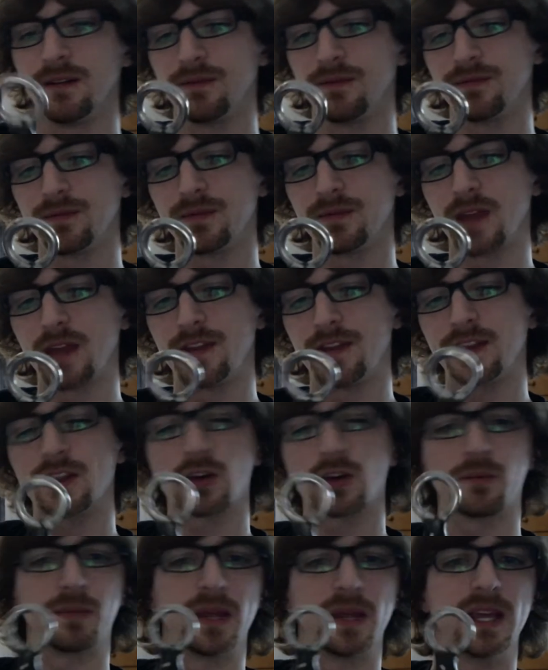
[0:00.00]
I think they're
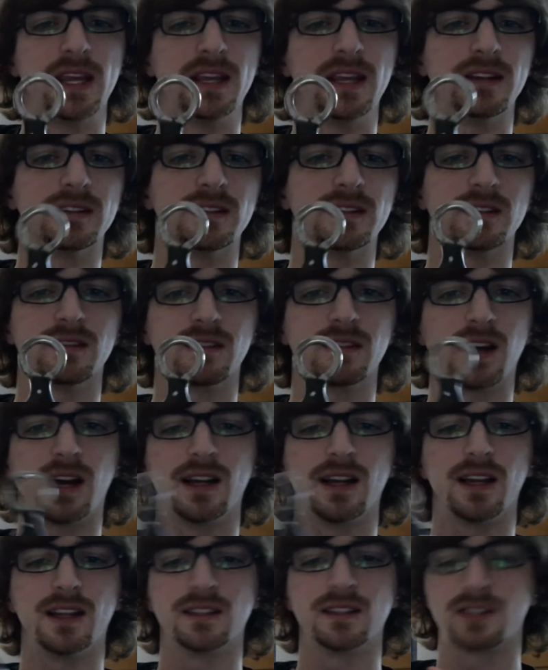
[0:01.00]
peened
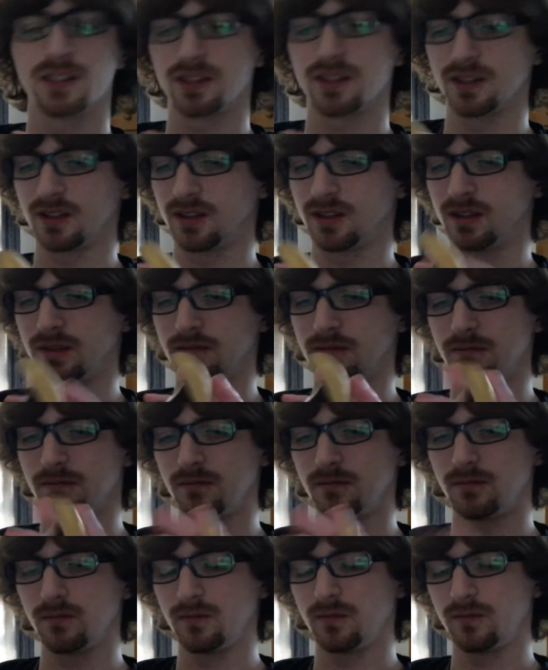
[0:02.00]
into
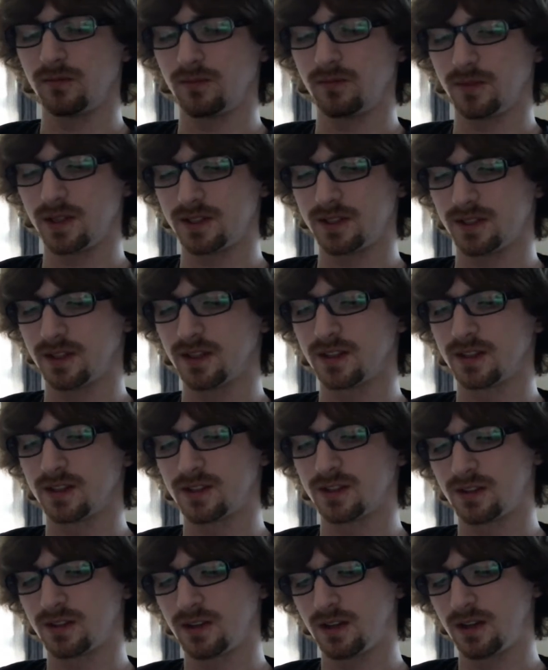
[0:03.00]

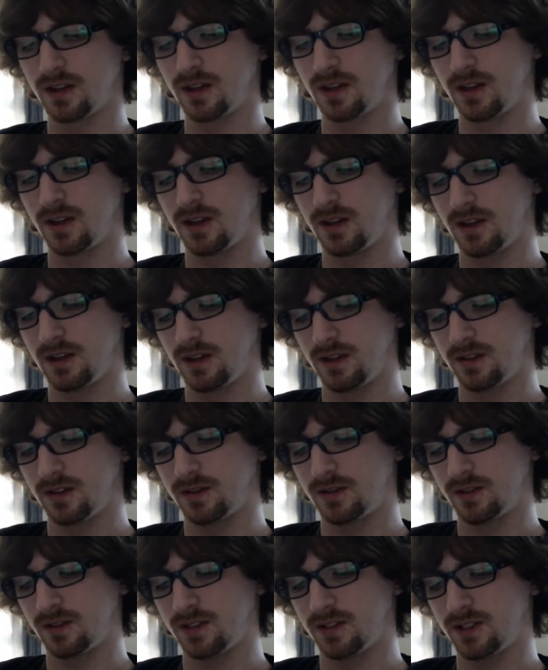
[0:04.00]
this. So
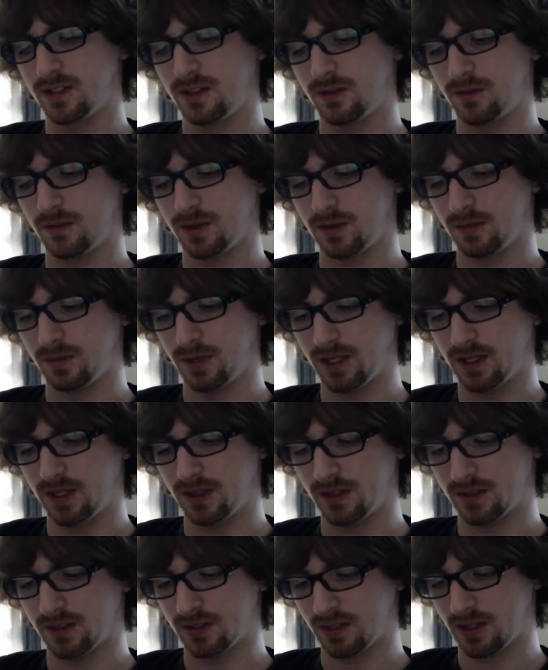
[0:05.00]
let's see what the blade
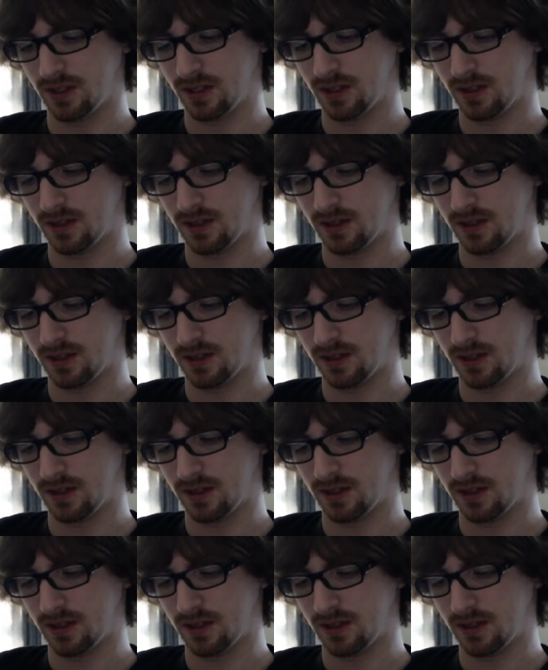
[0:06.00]
looks like.